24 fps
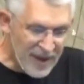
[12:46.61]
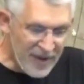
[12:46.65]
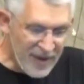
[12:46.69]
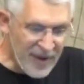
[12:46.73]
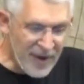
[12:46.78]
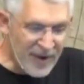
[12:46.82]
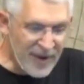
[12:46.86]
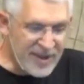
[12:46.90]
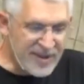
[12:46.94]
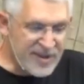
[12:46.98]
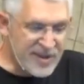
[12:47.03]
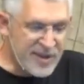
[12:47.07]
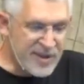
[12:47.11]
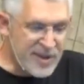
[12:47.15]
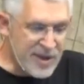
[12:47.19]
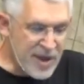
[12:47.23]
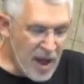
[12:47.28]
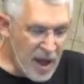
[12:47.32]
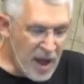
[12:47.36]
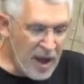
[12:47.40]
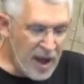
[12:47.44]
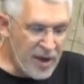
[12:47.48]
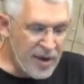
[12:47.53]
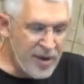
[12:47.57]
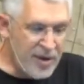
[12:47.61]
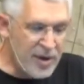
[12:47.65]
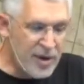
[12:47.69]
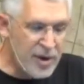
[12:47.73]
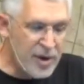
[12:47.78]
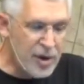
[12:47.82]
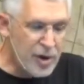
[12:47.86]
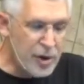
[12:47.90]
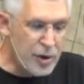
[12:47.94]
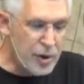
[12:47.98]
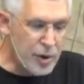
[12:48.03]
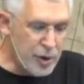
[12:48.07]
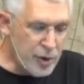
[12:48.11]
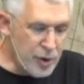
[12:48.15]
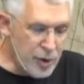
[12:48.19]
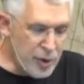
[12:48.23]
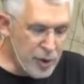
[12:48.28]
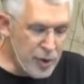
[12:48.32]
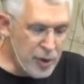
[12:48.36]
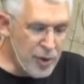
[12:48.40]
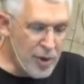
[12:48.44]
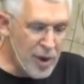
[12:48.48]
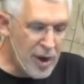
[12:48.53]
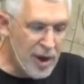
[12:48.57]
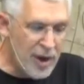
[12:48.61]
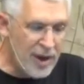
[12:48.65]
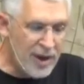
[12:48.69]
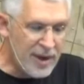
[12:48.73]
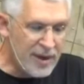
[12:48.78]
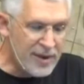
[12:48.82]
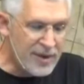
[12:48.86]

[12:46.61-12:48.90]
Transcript: There is none who